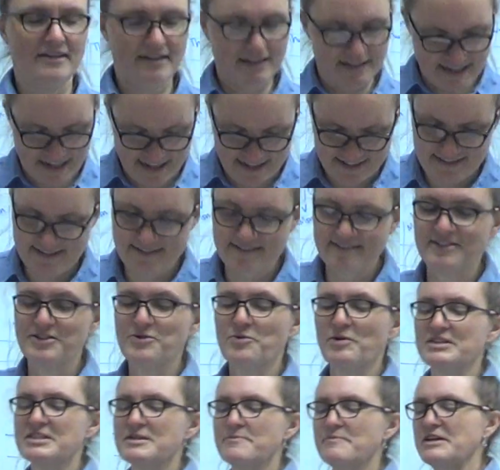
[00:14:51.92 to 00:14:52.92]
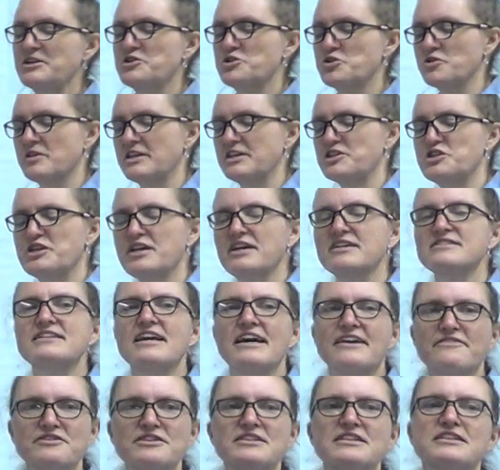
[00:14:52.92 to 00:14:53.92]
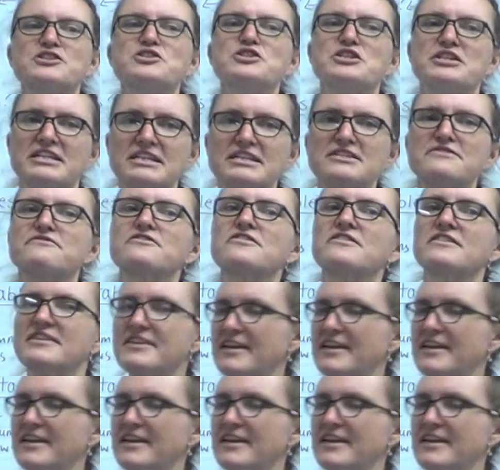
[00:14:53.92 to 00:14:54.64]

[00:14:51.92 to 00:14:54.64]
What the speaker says: Yes. She wants to make sure that she has everything she needs for the